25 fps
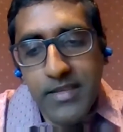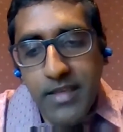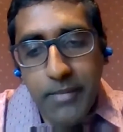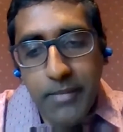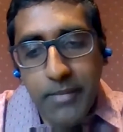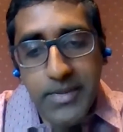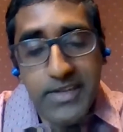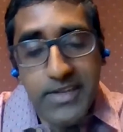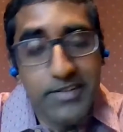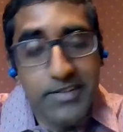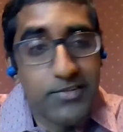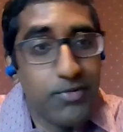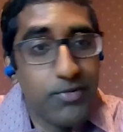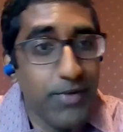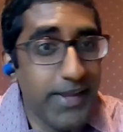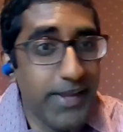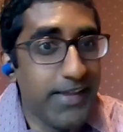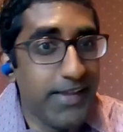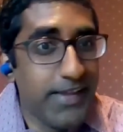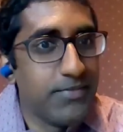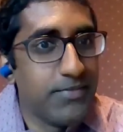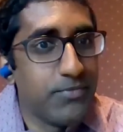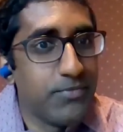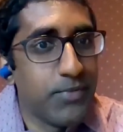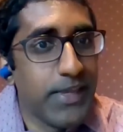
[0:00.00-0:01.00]
I mean,
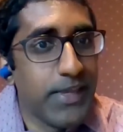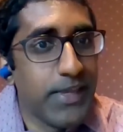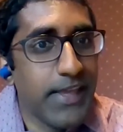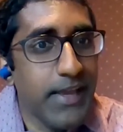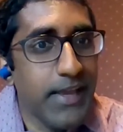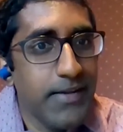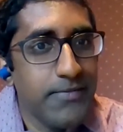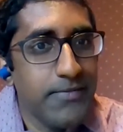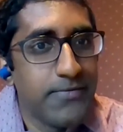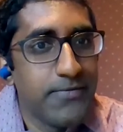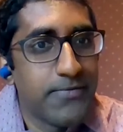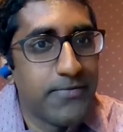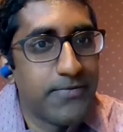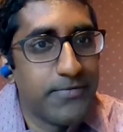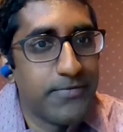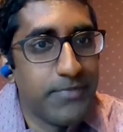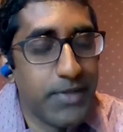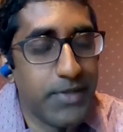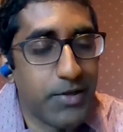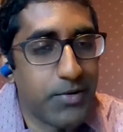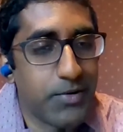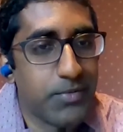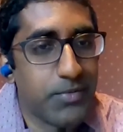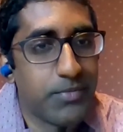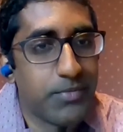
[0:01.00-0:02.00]
great, we have,
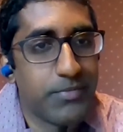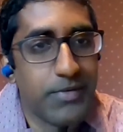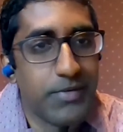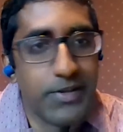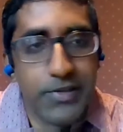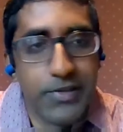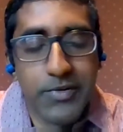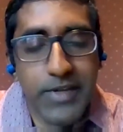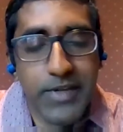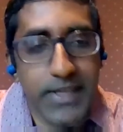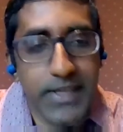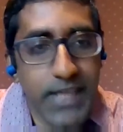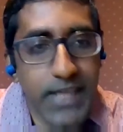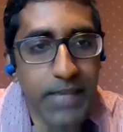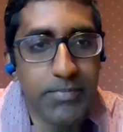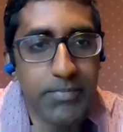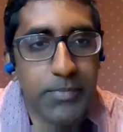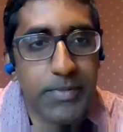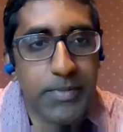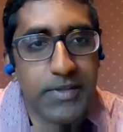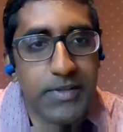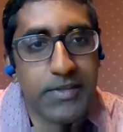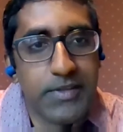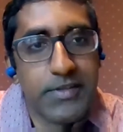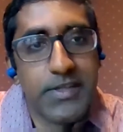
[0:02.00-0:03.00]
alerting
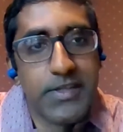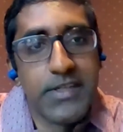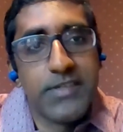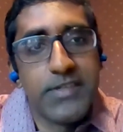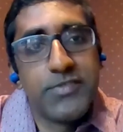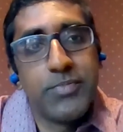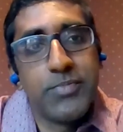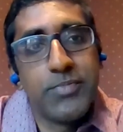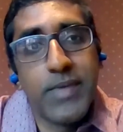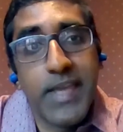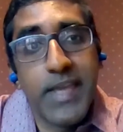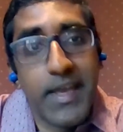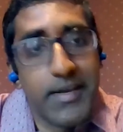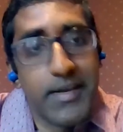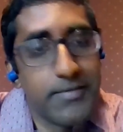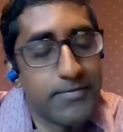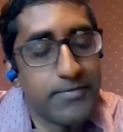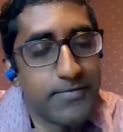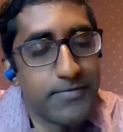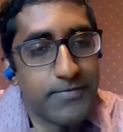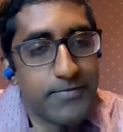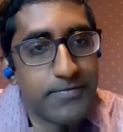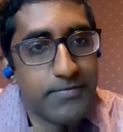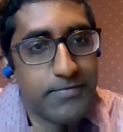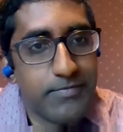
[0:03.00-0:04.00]
capabilities, we
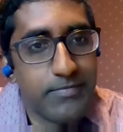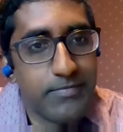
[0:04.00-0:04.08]
have